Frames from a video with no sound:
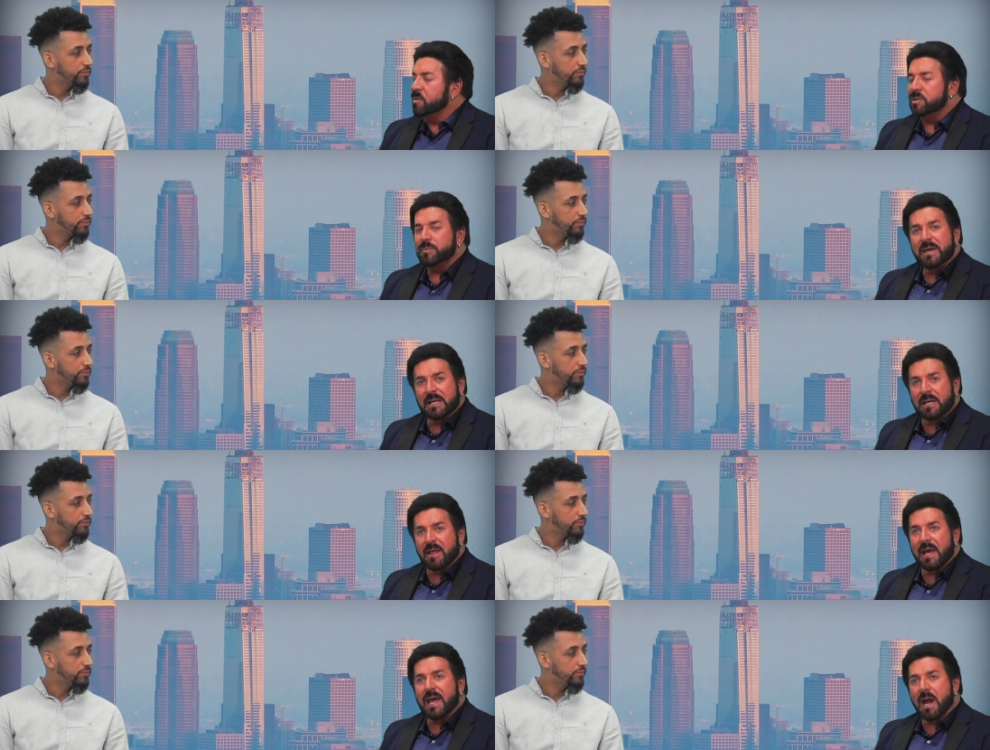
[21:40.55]
Speaker 1: you speak into
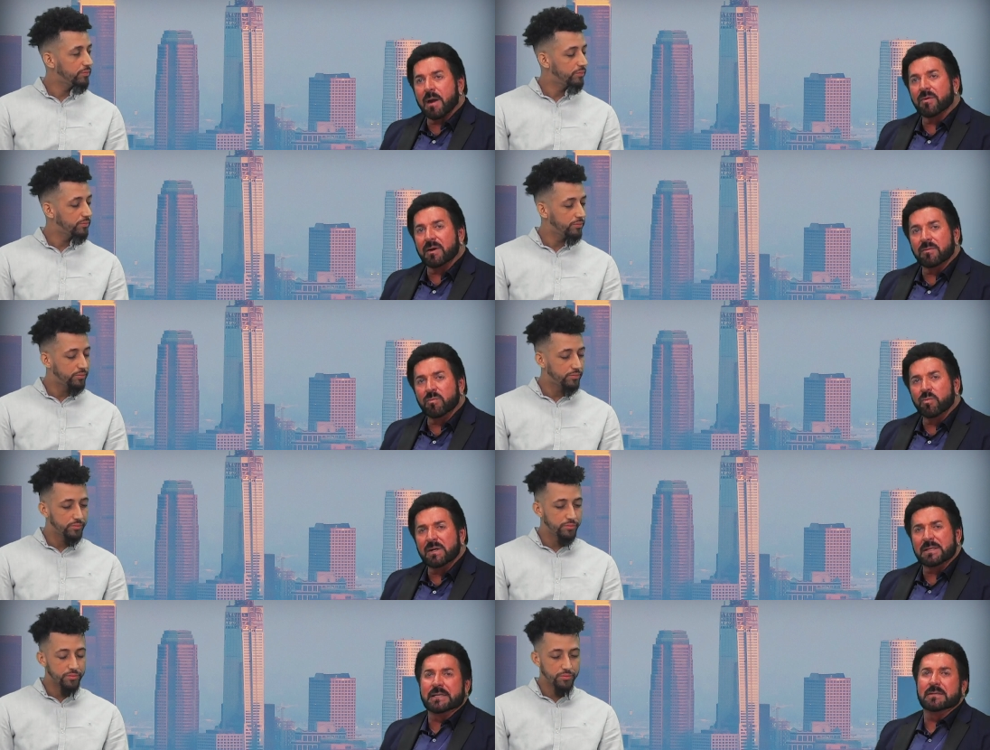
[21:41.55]
that camera and
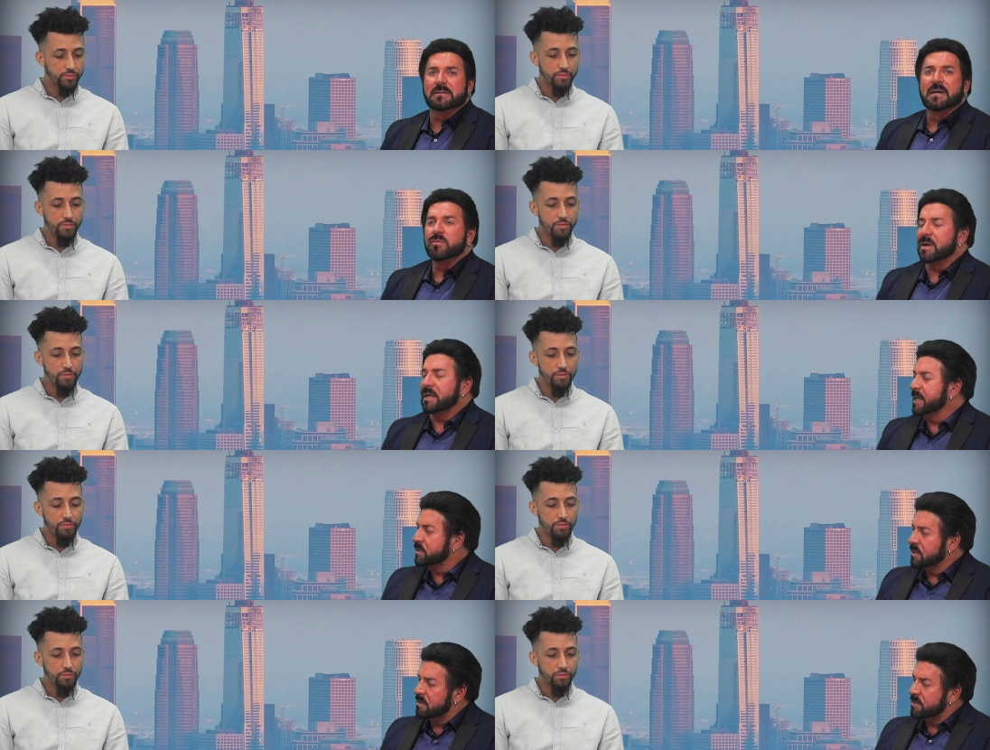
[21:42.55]
really you want to
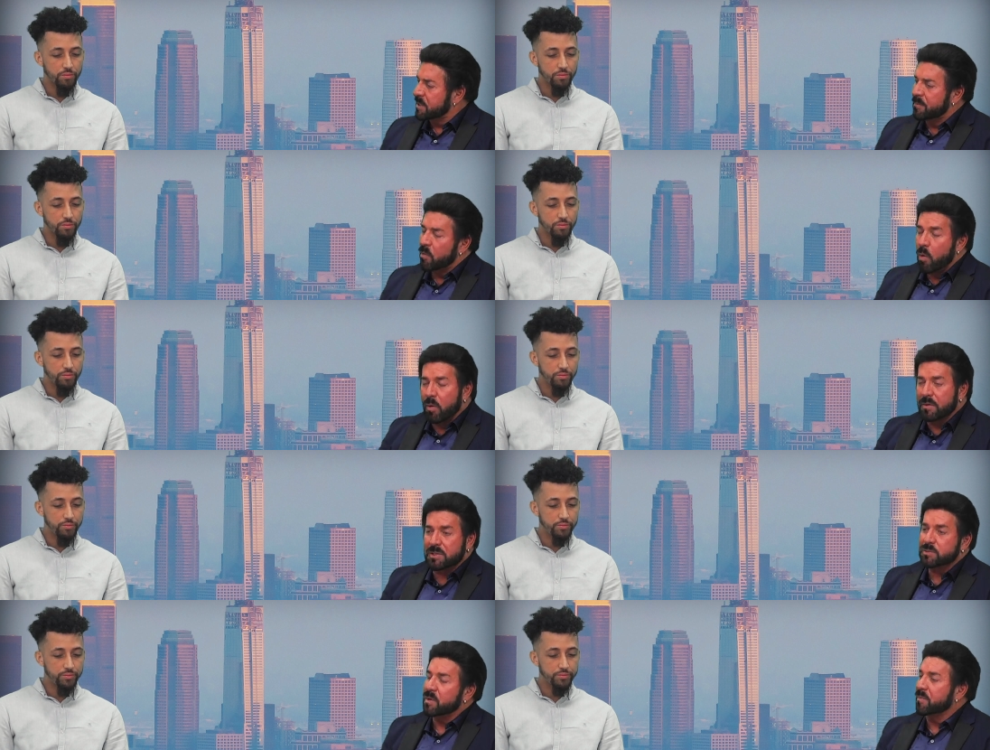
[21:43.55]
teach a little something, or you
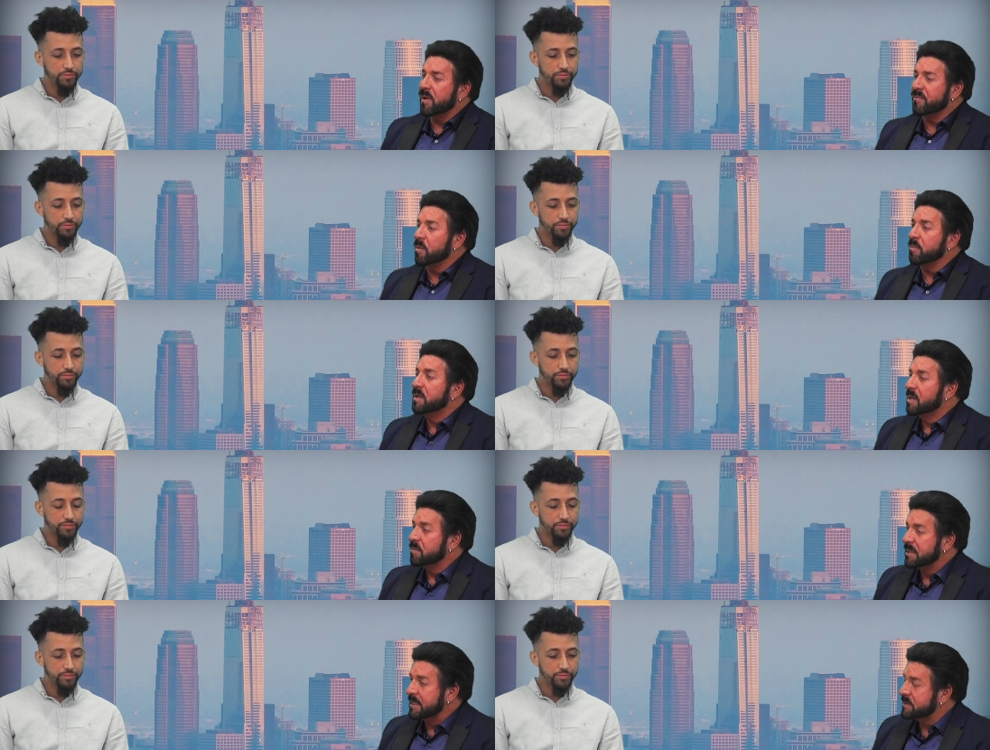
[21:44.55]
just want to pray for them?
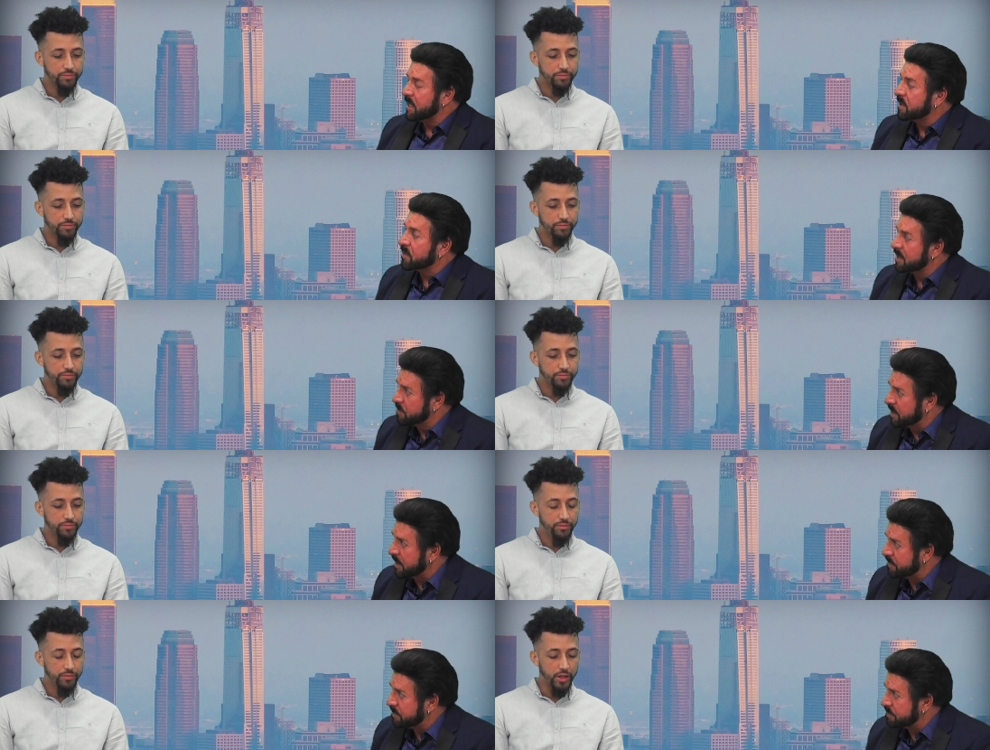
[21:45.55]
Please take your liberty.
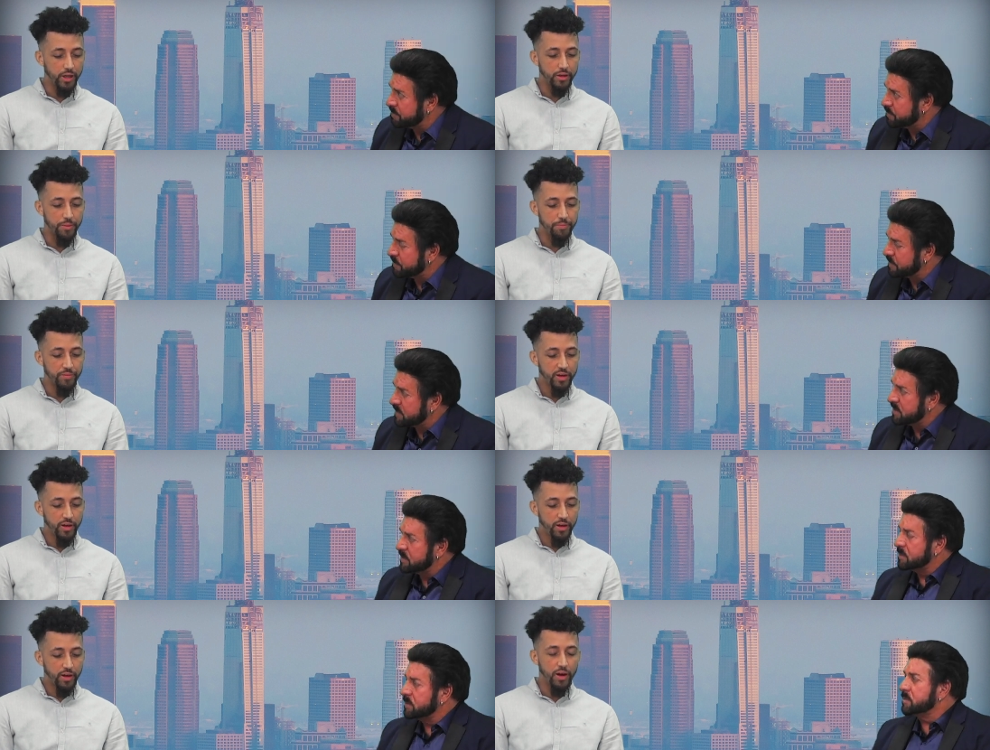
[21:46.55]
Speaker 2: Yeah, yeah.
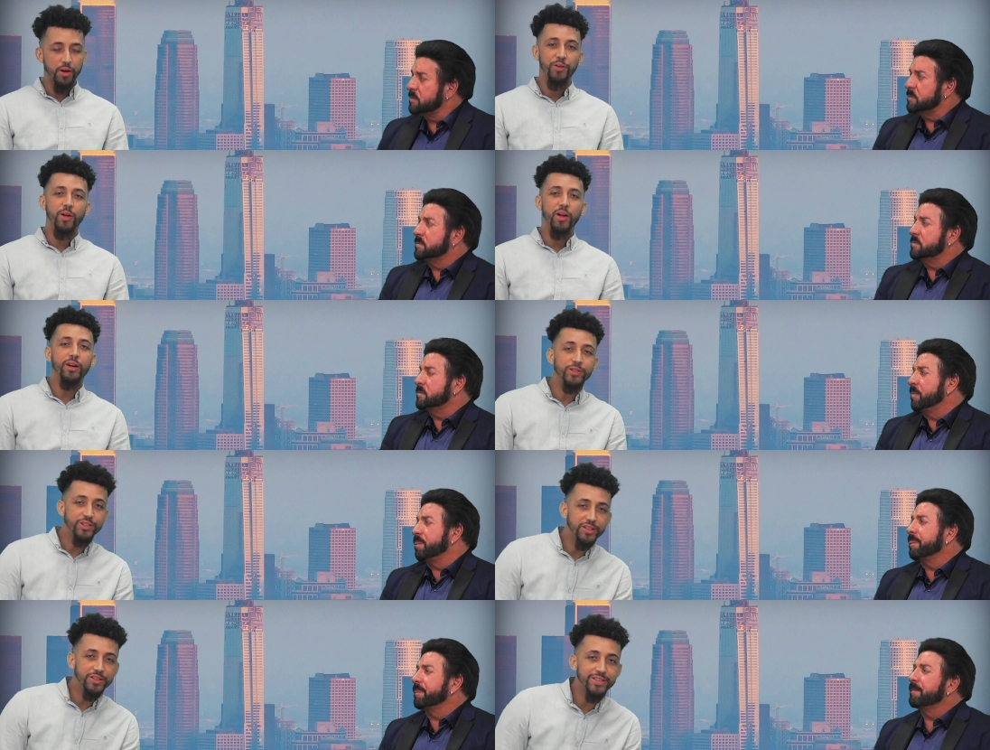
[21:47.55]
Uh, well, I would
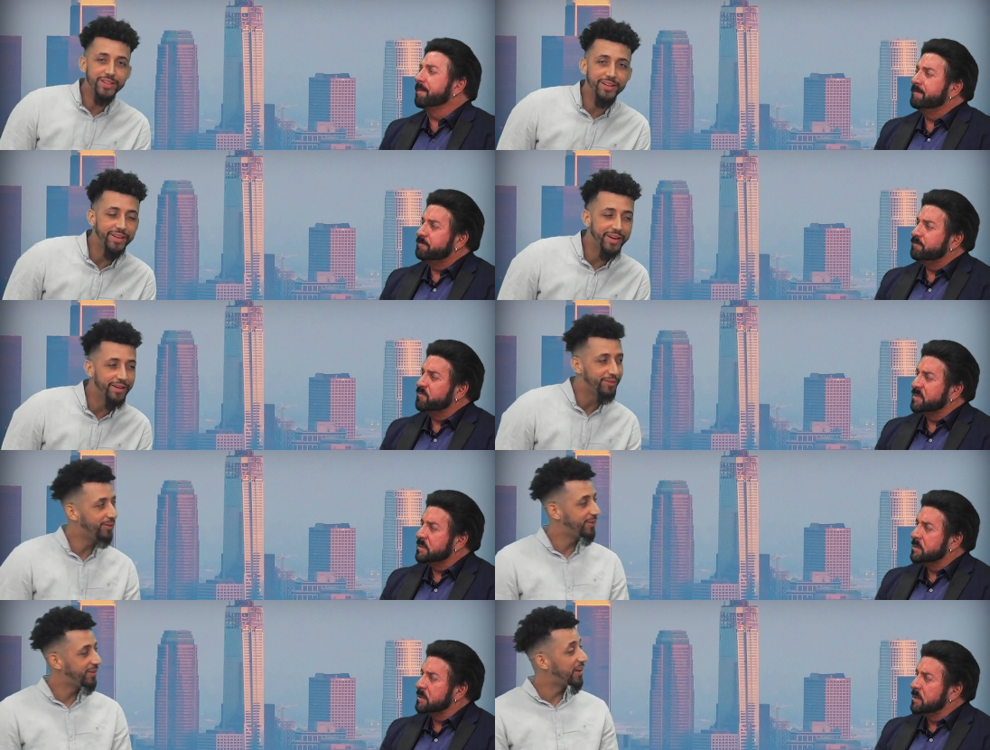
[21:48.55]
start to say
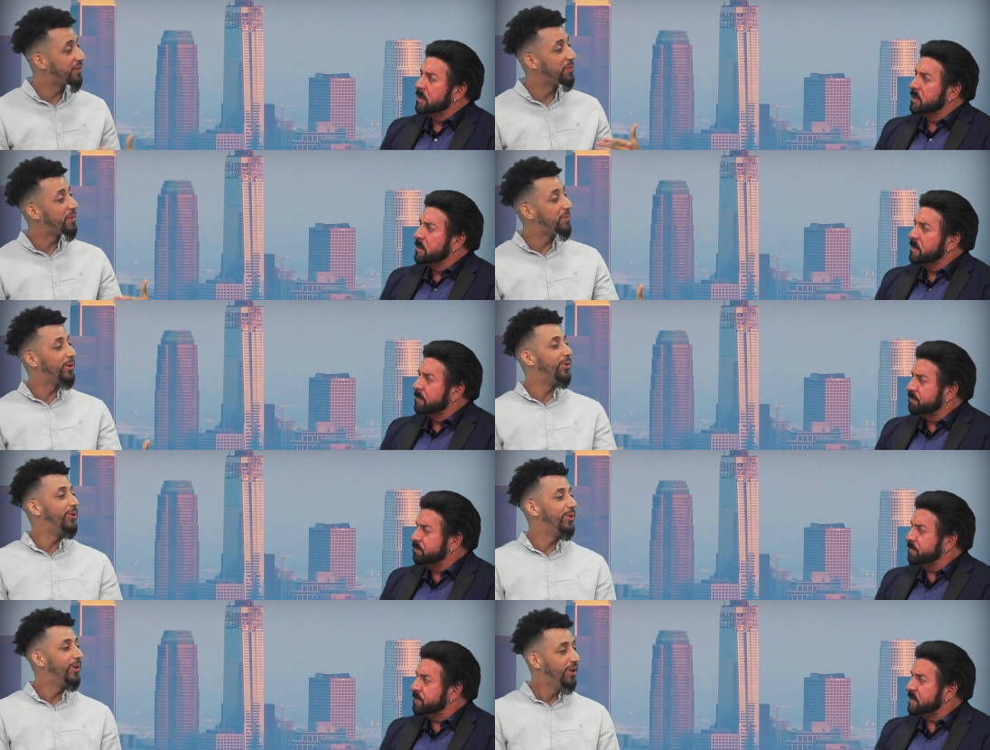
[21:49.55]
that you got to remember
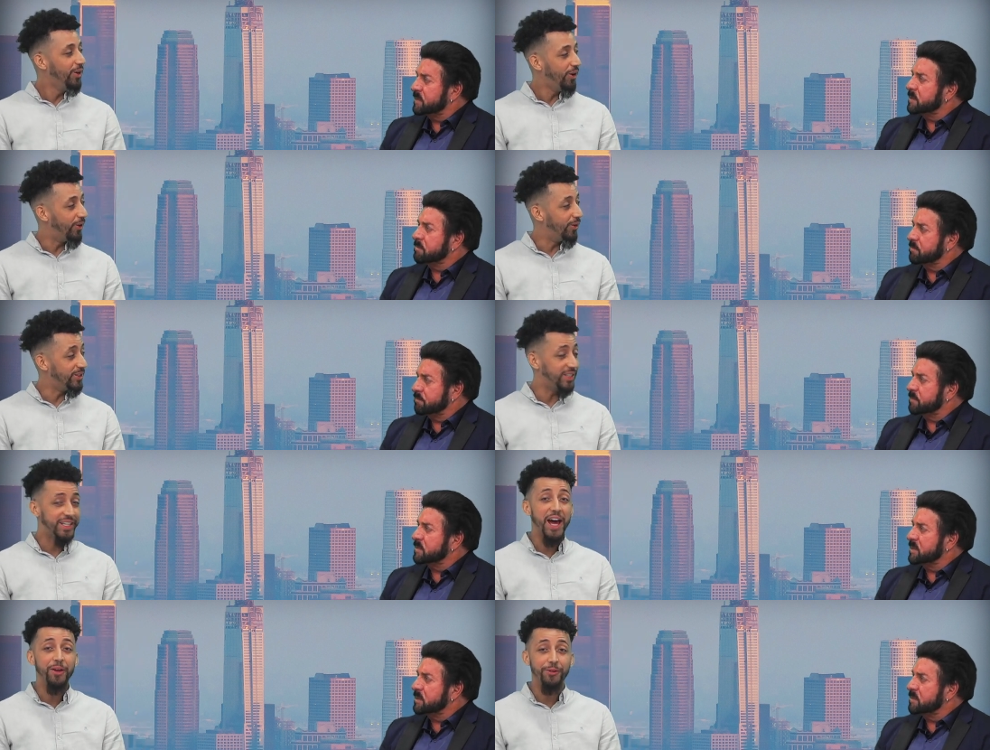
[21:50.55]
who owns the
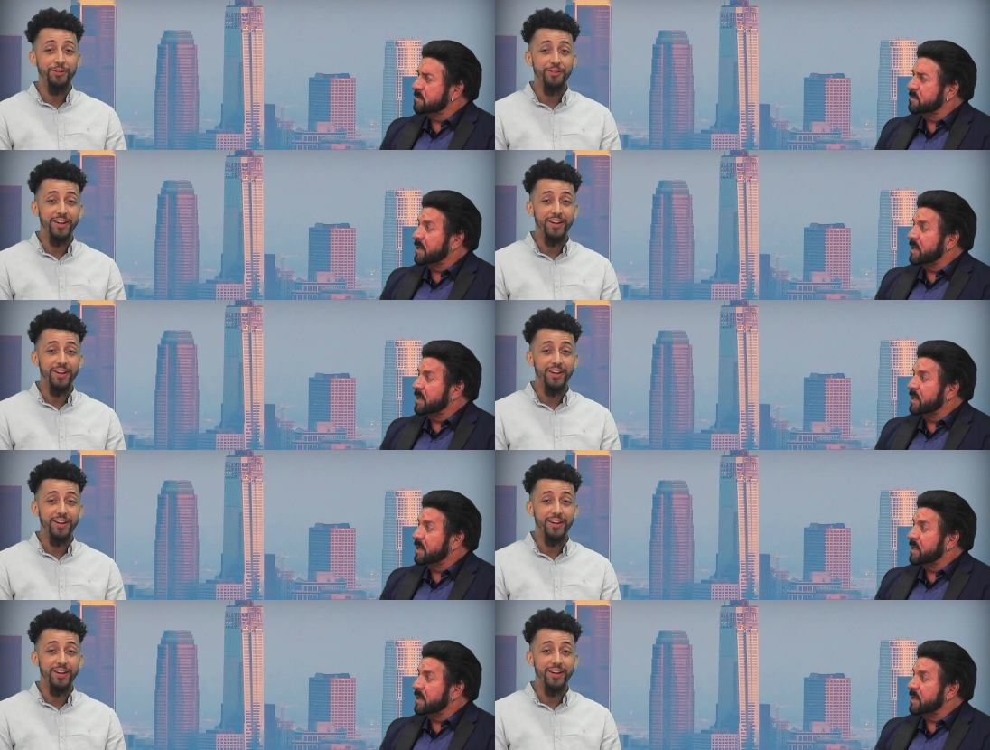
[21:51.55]
cattle, right?